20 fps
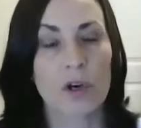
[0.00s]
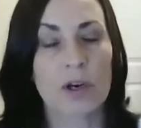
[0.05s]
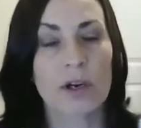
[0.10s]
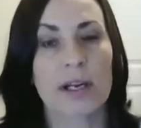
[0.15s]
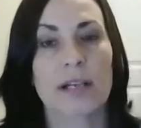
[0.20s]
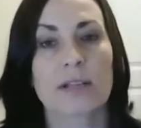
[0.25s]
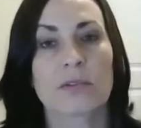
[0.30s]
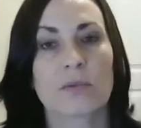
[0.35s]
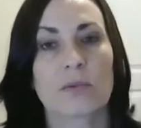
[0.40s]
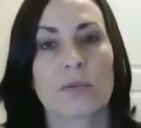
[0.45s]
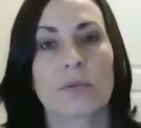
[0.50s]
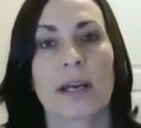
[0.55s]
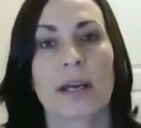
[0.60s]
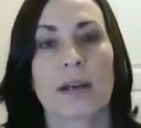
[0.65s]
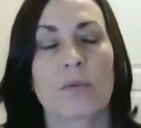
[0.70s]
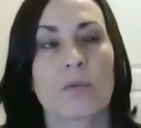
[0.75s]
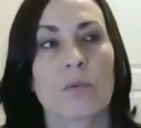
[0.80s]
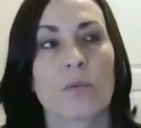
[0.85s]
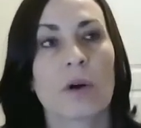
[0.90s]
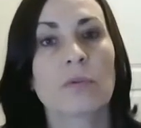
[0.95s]
it's like
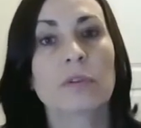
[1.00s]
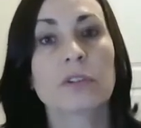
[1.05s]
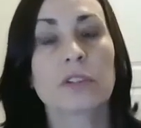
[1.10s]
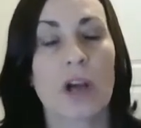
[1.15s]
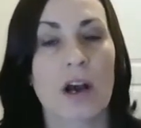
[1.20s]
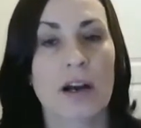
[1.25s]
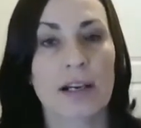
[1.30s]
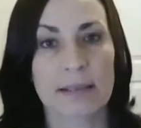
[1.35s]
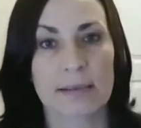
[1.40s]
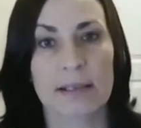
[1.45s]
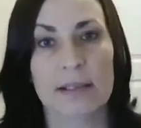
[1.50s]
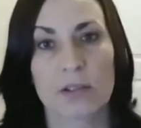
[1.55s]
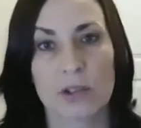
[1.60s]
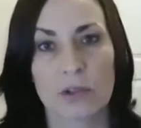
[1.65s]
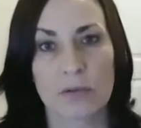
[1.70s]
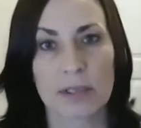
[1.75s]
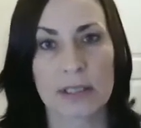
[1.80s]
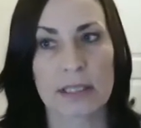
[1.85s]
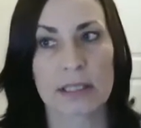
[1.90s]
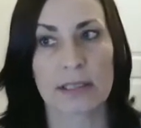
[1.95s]
what we're talking about
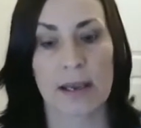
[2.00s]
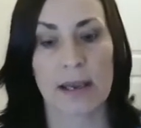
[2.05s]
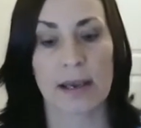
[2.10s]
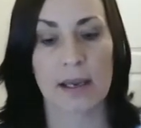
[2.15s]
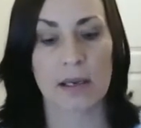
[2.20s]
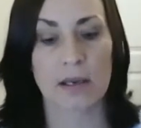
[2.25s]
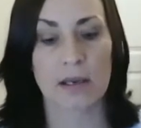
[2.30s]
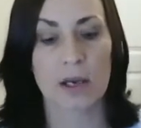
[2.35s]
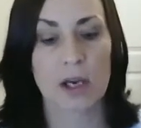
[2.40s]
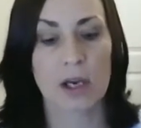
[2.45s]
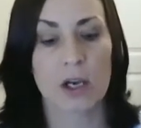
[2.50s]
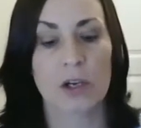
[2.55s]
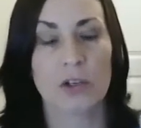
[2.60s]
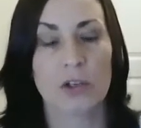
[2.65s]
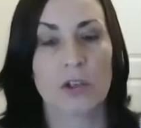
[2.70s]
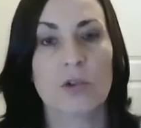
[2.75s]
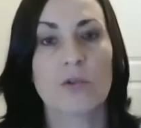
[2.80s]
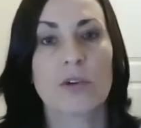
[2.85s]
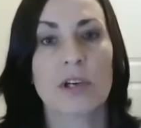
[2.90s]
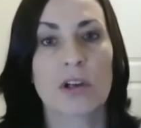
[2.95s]
doing is like,
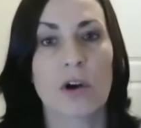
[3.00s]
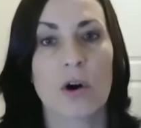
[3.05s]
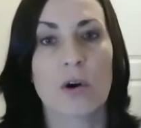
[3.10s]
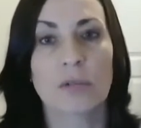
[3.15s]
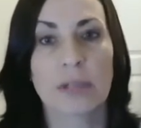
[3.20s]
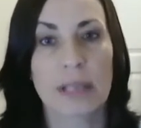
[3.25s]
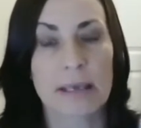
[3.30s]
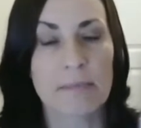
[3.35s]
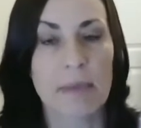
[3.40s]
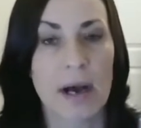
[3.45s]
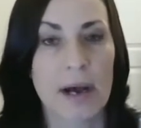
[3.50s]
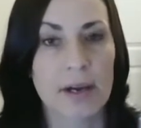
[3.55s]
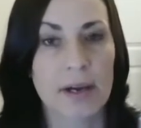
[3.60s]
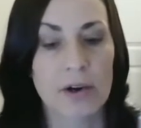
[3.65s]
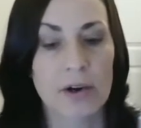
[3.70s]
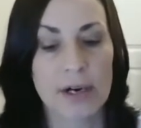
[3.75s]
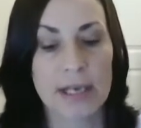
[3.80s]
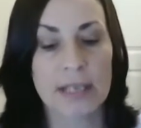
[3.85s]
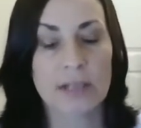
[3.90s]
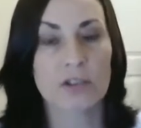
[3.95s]
you can only
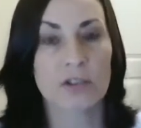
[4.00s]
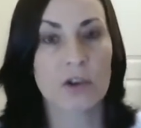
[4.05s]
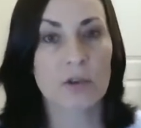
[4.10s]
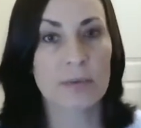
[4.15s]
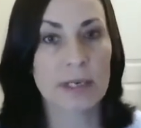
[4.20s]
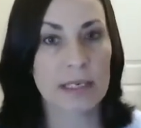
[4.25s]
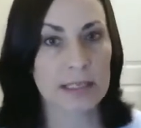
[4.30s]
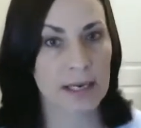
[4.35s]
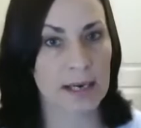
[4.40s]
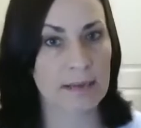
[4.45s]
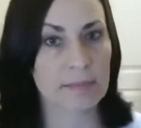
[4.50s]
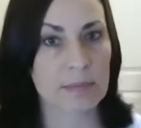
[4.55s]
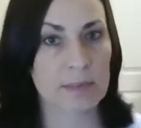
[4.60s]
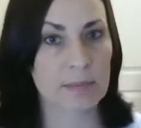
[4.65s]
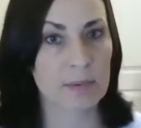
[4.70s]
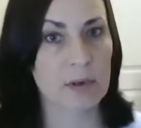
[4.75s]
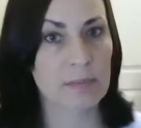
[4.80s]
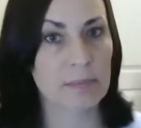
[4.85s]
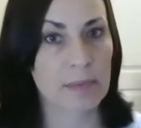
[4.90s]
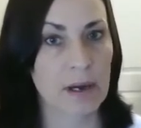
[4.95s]
moderate so many times
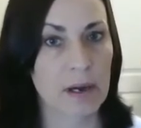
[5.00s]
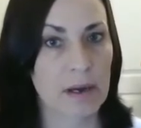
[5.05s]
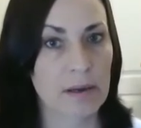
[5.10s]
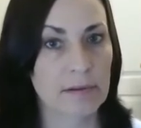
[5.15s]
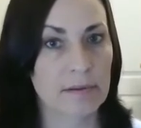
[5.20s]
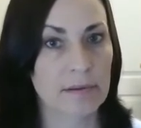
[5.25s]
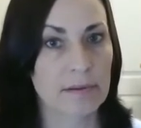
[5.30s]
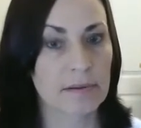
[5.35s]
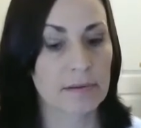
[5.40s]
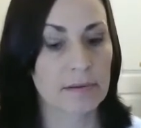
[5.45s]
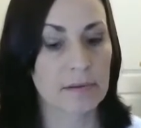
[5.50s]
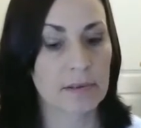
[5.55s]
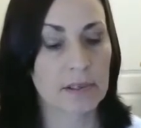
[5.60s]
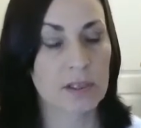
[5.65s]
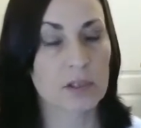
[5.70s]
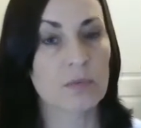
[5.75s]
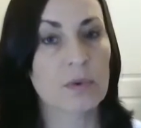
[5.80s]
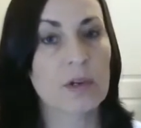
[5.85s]
per month because